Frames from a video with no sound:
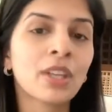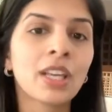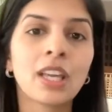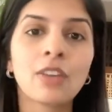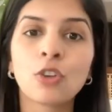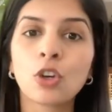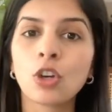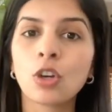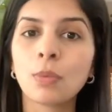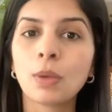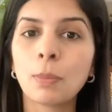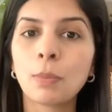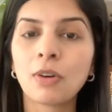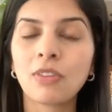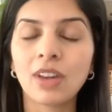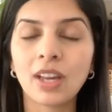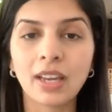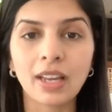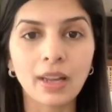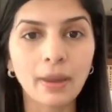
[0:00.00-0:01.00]
If you're going to be
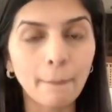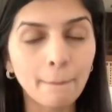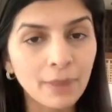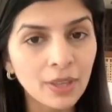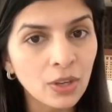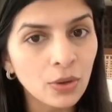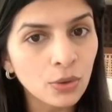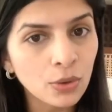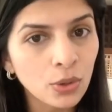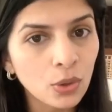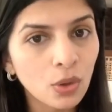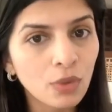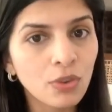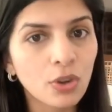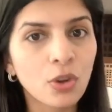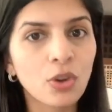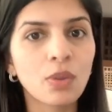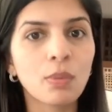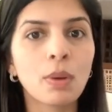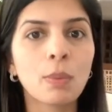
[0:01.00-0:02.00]
providing a BOQ, if
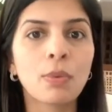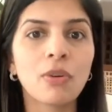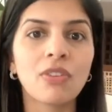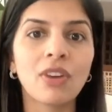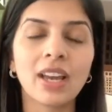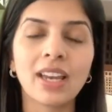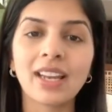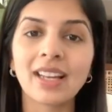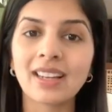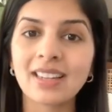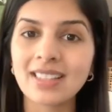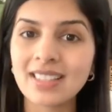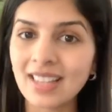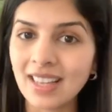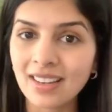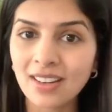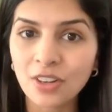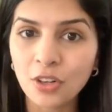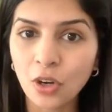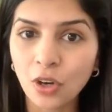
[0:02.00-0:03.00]
you're going to be providing a
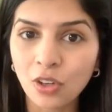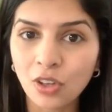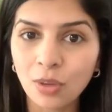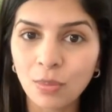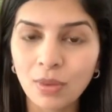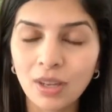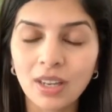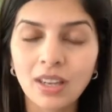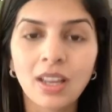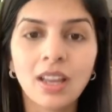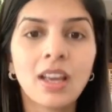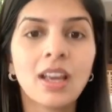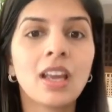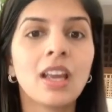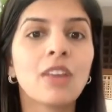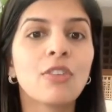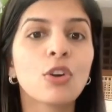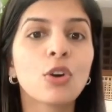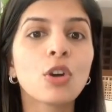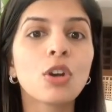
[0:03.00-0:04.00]
tender document,
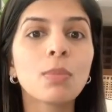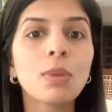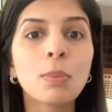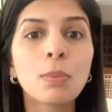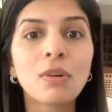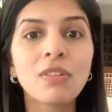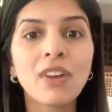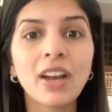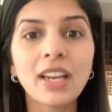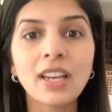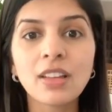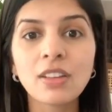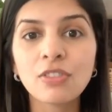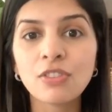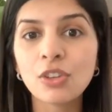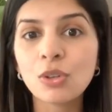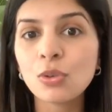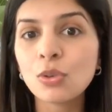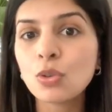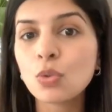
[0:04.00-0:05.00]
if you're going to be providing
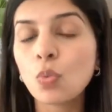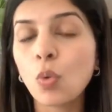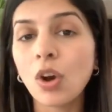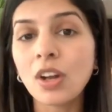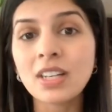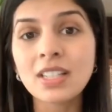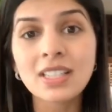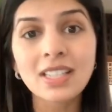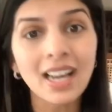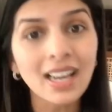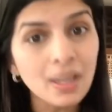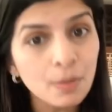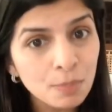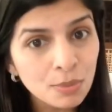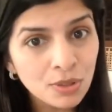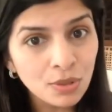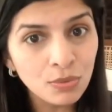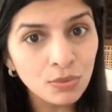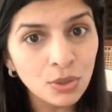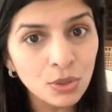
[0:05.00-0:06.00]
views, what
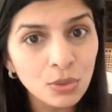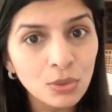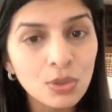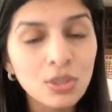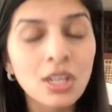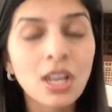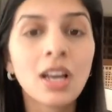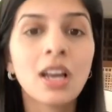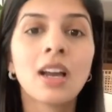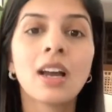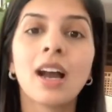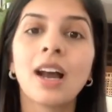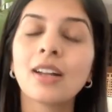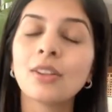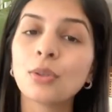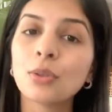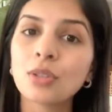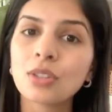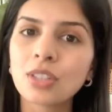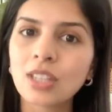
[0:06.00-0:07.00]
types of views? Are
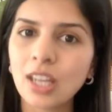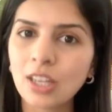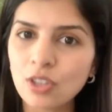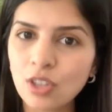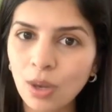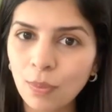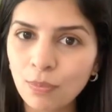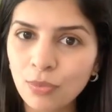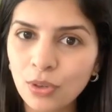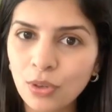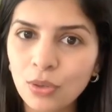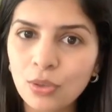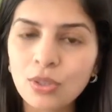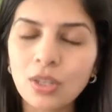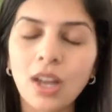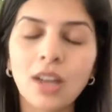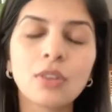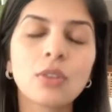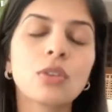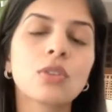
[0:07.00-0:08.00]
those SketchUp views?
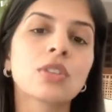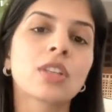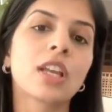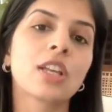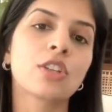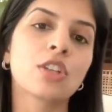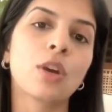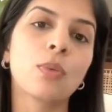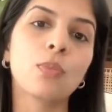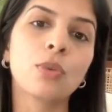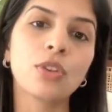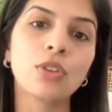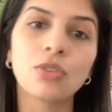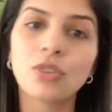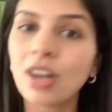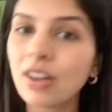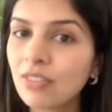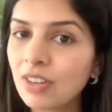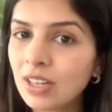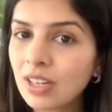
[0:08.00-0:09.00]
Are those SketchUp with
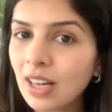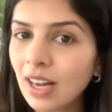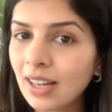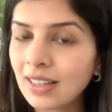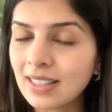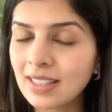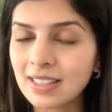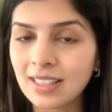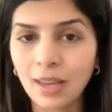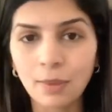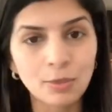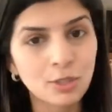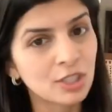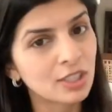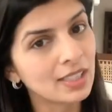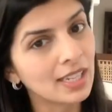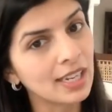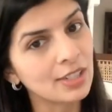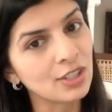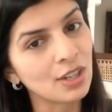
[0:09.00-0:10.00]
Revit? Are they
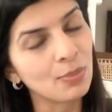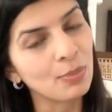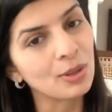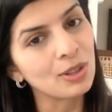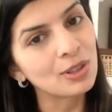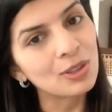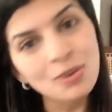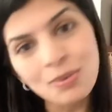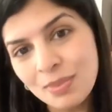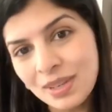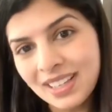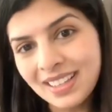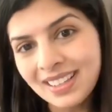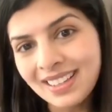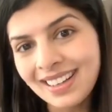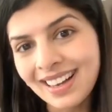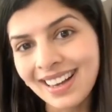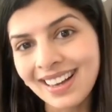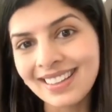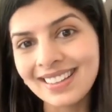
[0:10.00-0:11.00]
SketchUp with
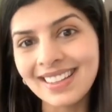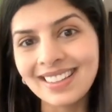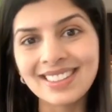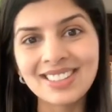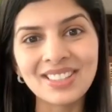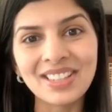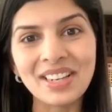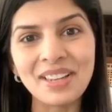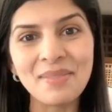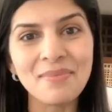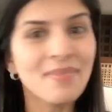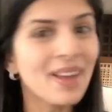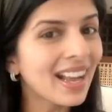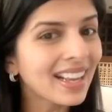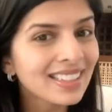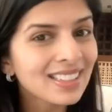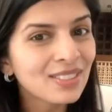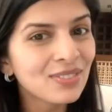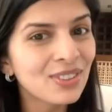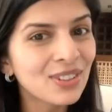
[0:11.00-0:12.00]
Lumion? Are they 3D
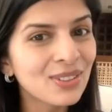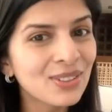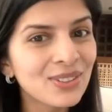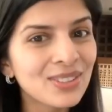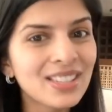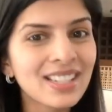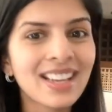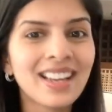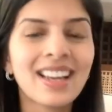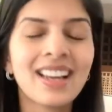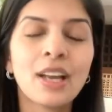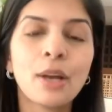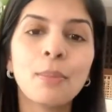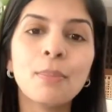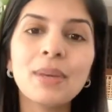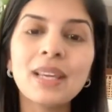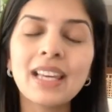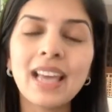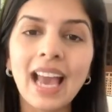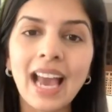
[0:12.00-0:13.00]
Max views?
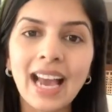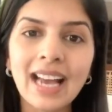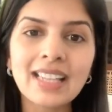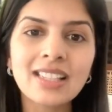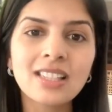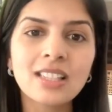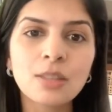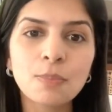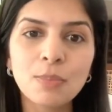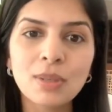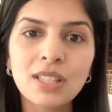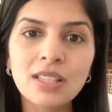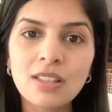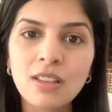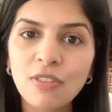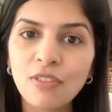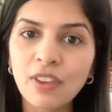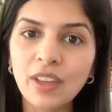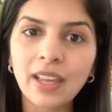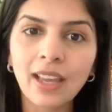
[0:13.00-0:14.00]
Be as
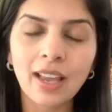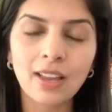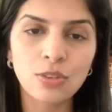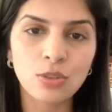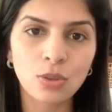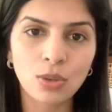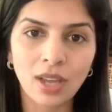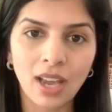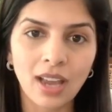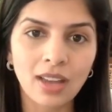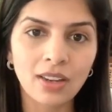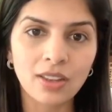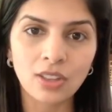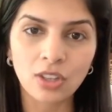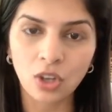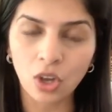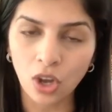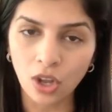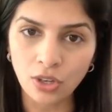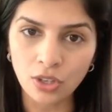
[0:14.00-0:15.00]
specific as you can in the
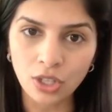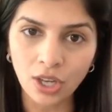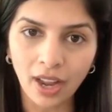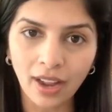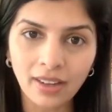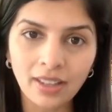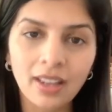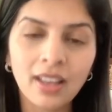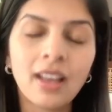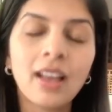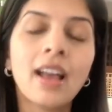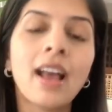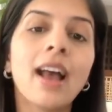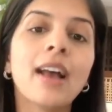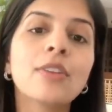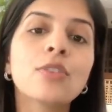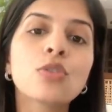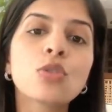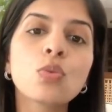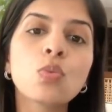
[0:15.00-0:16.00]
contract
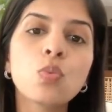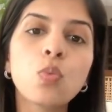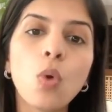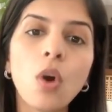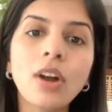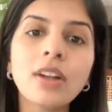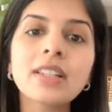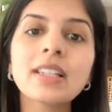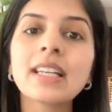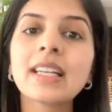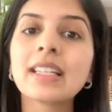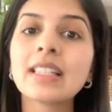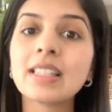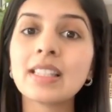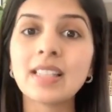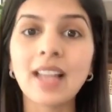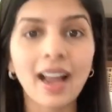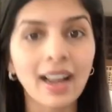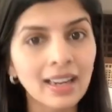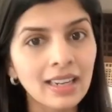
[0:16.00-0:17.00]
as to what
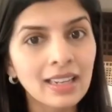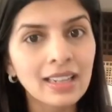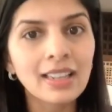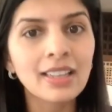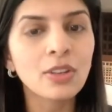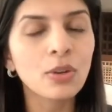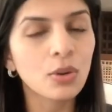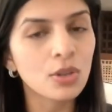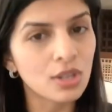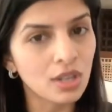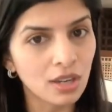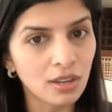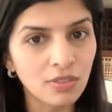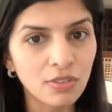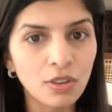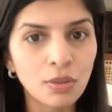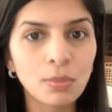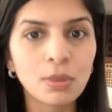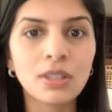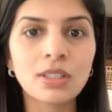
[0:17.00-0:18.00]
exactly your
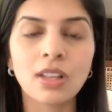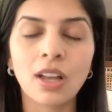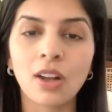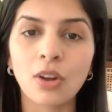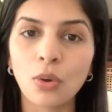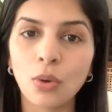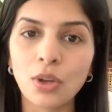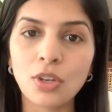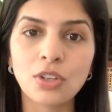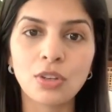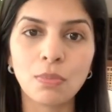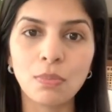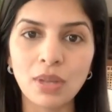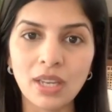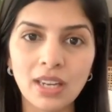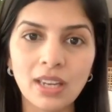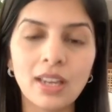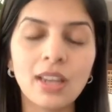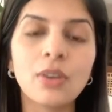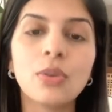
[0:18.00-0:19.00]
deliverables are going to
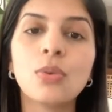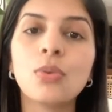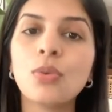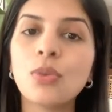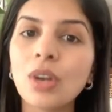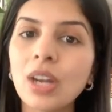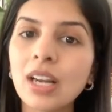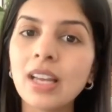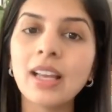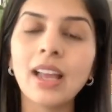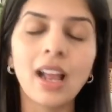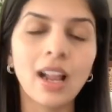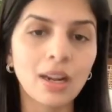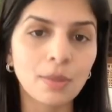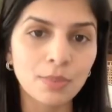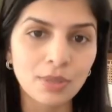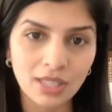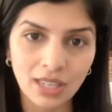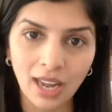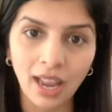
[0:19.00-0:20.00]
be. It really
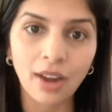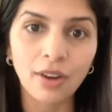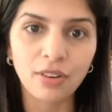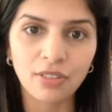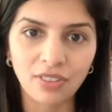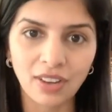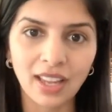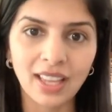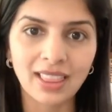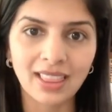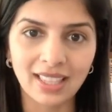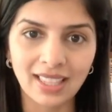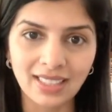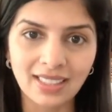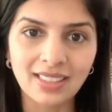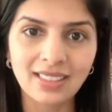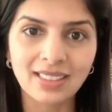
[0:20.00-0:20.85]
helps clarify things.